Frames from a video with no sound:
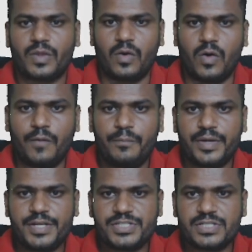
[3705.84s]

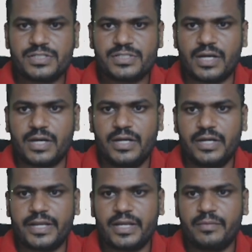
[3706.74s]
operations
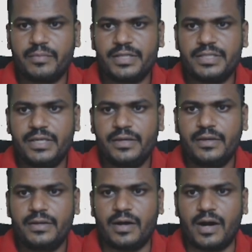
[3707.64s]
undertaken by the
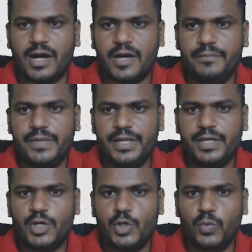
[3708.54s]
army
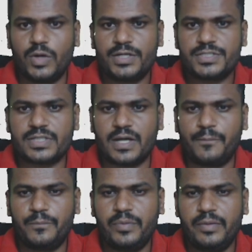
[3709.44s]
towards
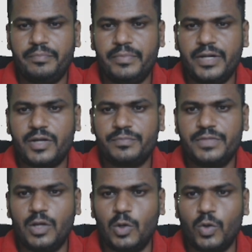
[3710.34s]
upliftment of
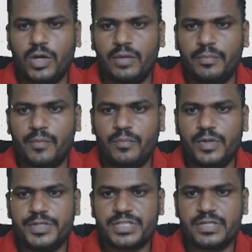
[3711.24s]
the local
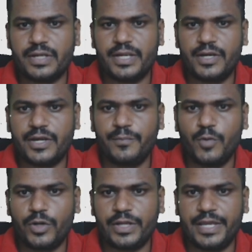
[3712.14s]
population in
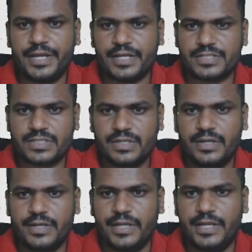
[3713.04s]
remote areas
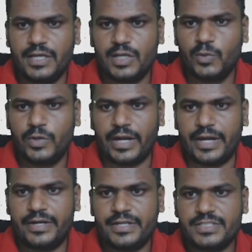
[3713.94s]
include
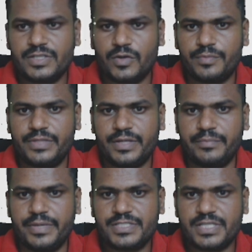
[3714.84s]
addressing of their
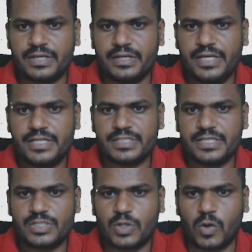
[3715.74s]
basic needs
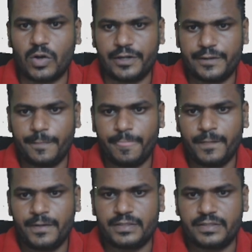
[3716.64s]
is called,
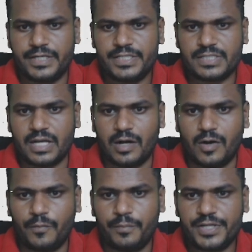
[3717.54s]
that is
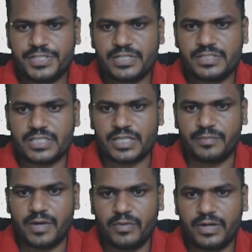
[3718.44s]
Operation
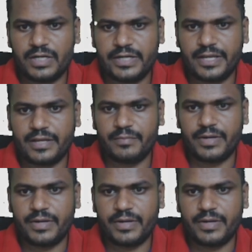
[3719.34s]
Sadbhavana, taken by